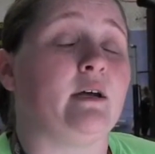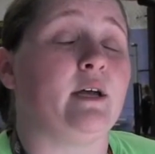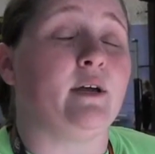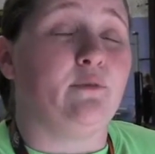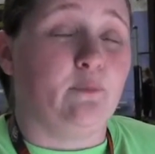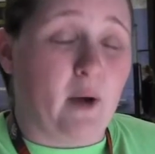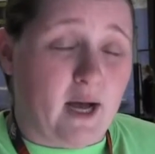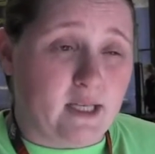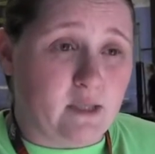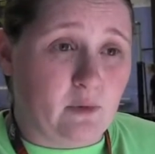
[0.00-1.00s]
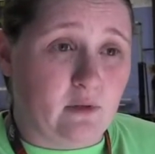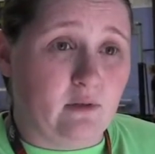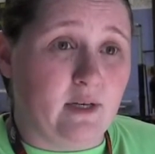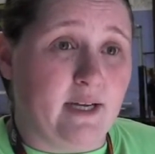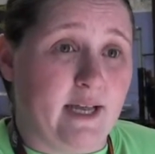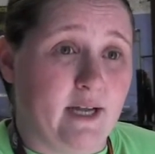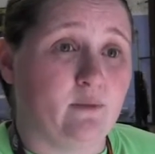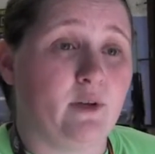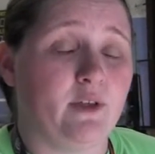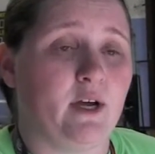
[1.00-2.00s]
if possible,
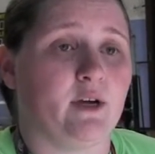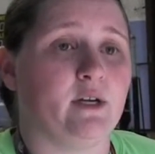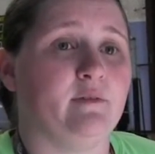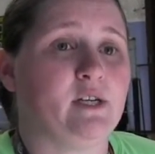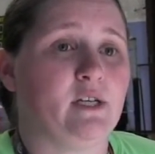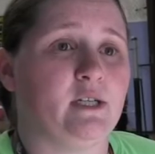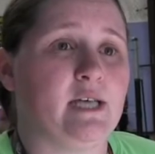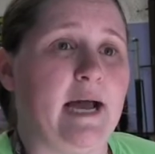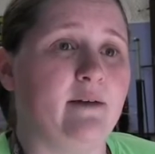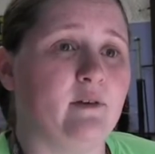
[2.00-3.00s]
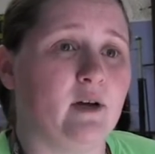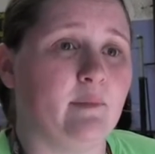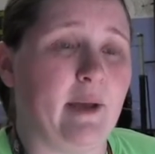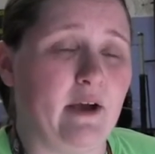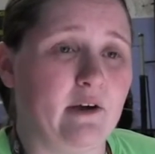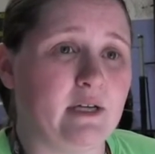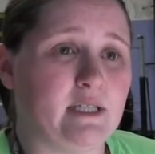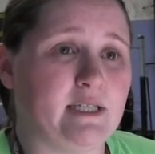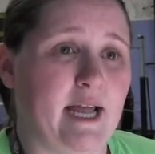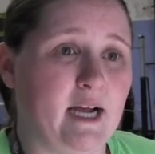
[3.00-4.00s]
again with the younger divisions, have a parent
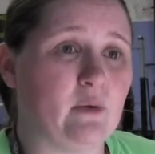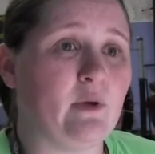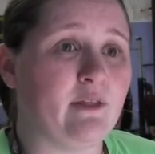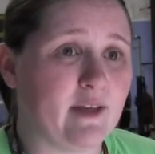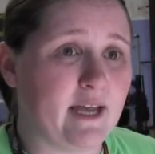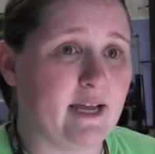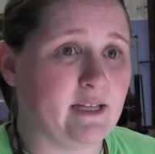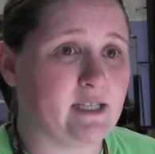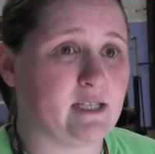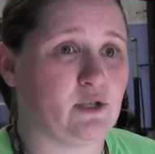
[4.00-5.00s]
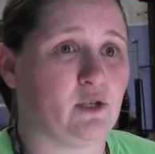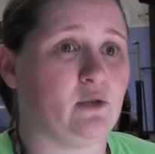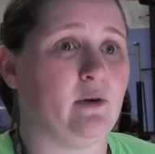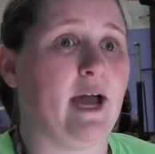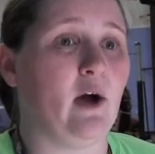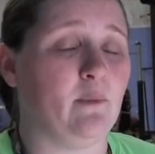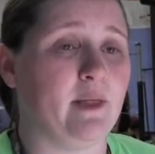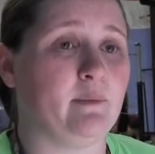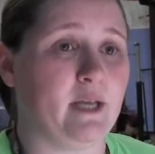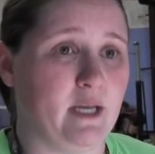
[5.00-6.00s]
stand with the kids to help
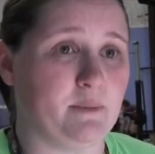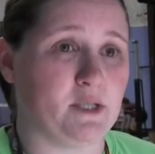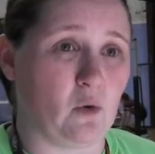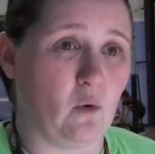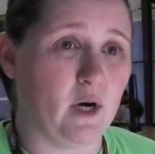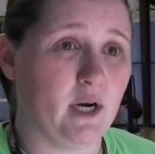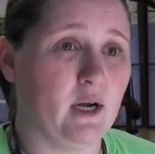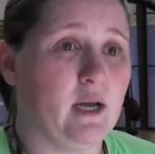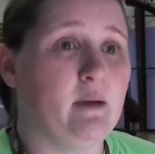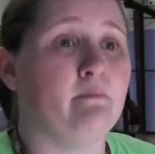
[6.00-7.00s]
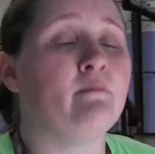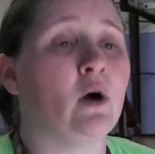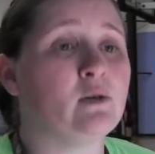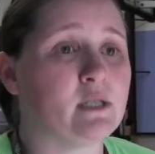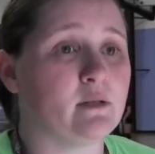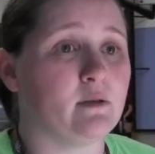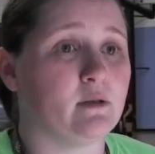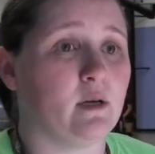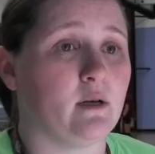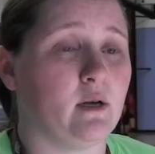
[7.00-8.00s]
them keep score. Most
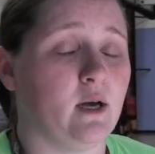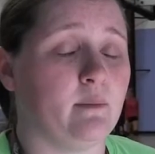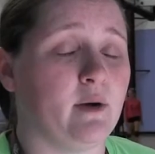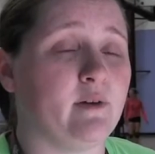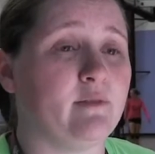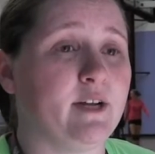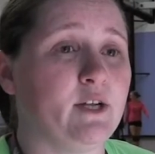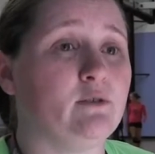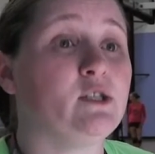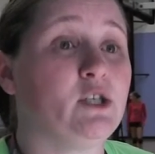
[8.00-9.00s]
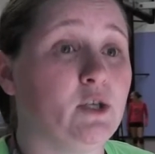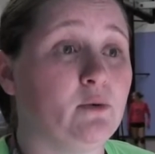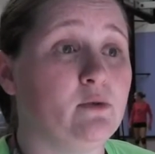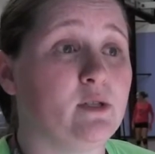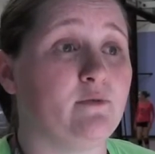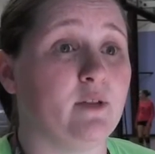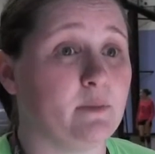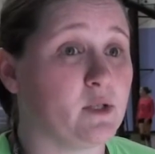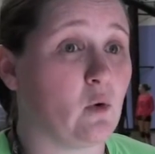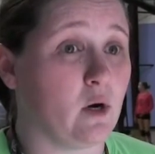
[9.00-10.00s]
of our venues use flip
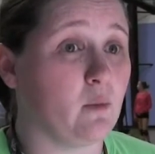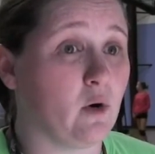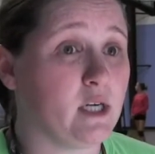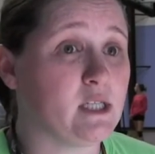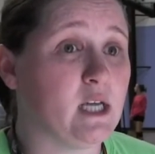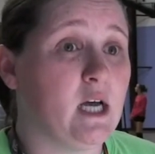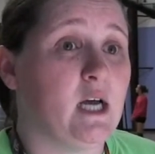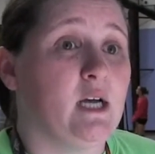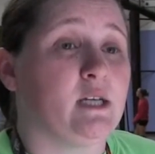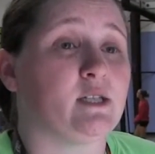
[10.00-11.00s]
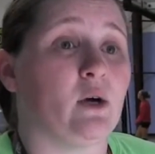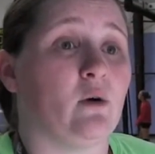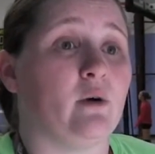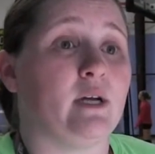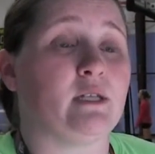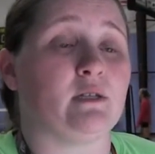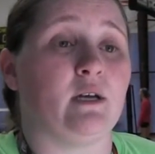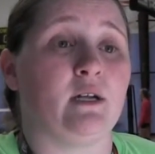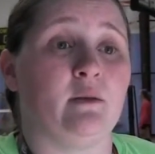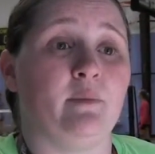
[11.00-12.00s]
scoreboards, so it's
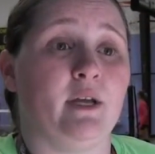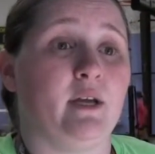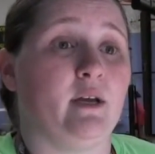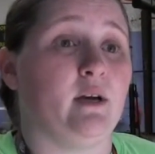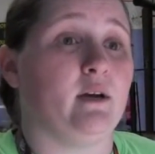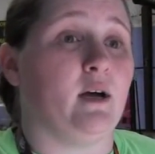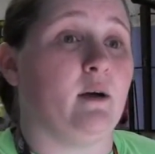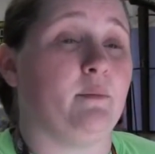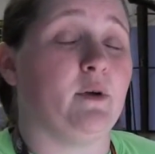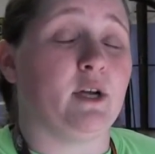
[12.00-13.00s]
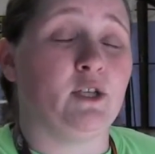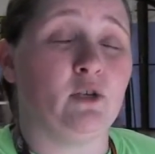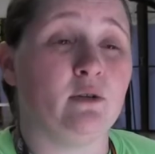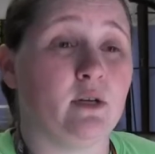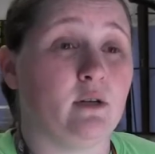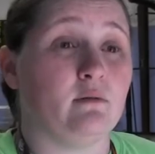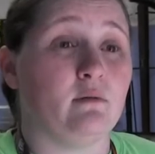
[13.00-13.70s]
going to be, you can do the